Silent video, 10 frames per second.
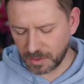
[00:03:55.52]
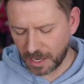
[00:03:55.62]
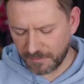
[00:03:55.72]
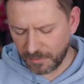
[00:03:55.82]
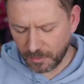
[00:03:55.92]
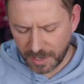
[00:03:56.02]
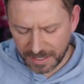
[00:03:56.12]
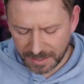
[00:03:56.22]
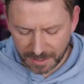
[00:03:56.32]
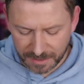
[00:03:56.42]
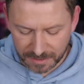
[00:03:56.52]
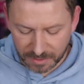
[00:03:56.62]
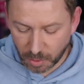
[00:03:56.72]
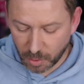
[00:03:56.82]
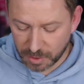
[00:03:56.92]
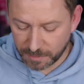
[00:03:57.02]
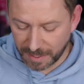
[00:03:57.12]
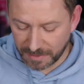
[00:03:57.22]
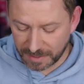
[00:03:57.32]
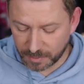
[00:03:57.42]
I've already talked
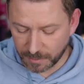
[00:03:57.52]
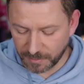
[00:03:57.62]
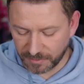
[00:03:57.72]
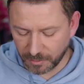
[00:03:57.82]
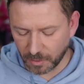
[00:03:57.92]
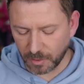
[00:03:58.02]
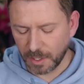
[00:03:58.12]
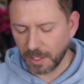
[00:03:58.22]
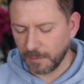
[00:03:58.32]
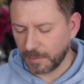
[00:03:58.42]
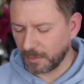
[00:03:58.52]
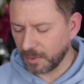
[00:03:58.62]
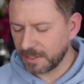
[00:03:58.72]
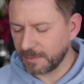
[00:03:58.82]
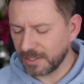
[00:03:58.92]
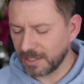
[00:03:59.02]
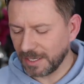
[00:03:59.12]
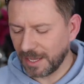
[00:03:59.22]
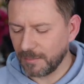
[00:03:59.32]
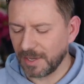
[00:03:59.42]
about this one before, but I wanted to mention it
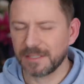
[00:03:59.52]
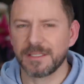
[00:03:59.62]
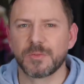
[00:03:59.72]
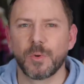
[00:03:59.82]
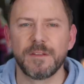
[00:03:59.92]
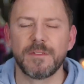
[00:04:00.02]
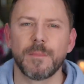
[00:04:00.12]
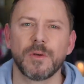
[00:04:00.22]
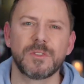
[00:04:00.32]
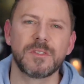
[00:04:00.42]
again because it's one of the most